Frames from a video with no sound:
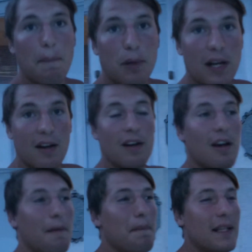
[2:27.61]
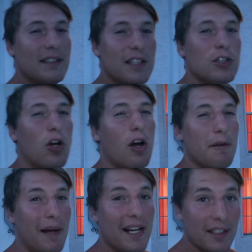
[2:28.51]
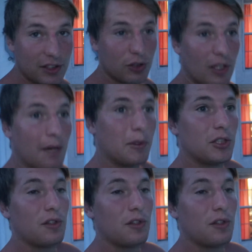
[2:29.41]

i put out a message on my instagram which